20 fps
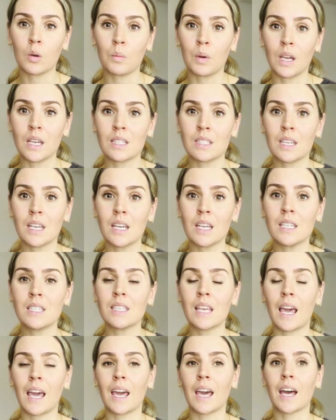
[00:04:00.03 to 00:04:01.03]
basis
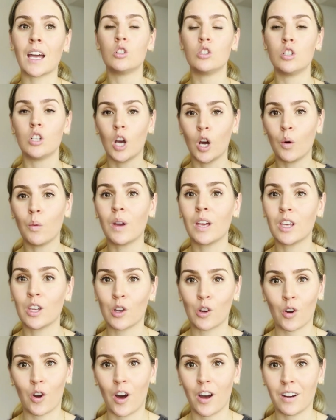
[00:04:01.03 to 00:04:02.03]
and showing
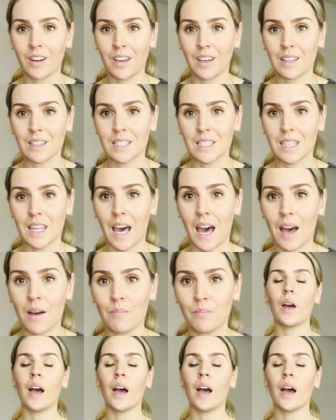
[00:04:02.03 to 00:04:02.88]
your audience that.